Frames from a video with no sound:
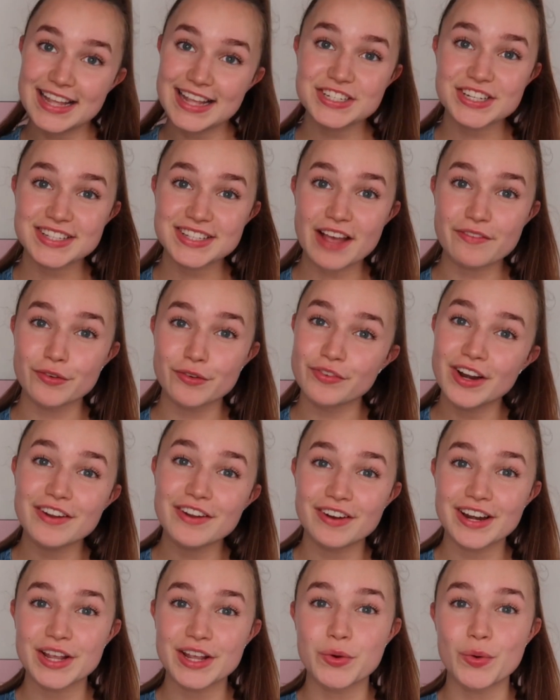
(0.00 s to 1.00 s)
Let's just have a
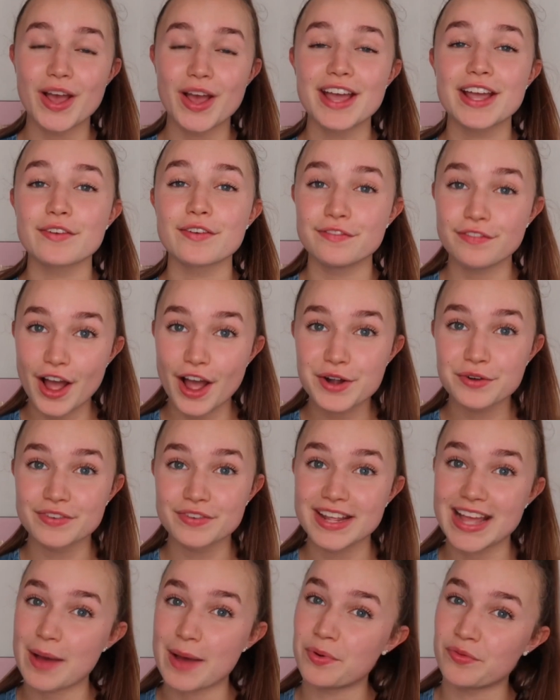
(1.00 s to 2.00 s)
really, really quick final
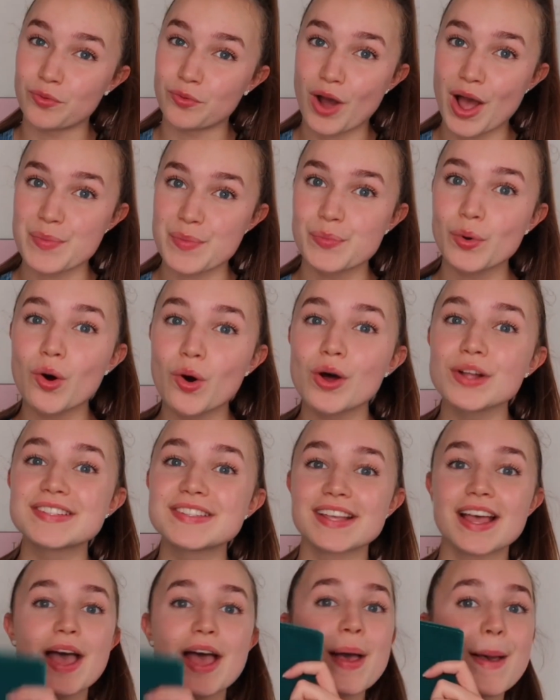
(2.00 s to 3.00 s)
recap of what I
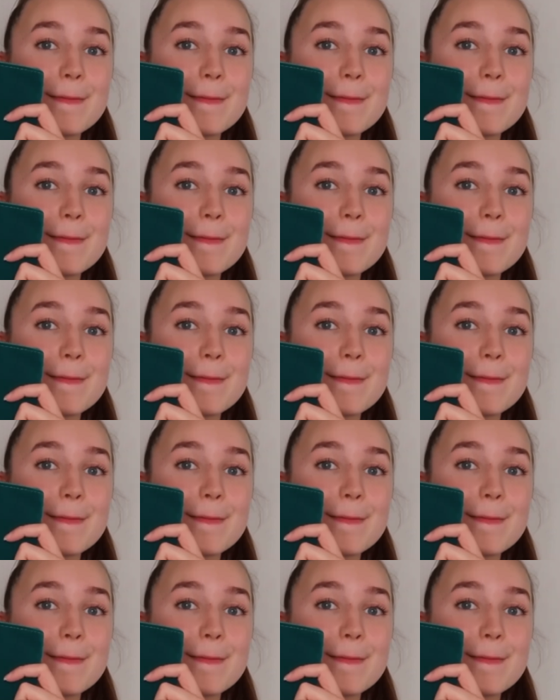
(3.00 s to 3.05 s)
bought.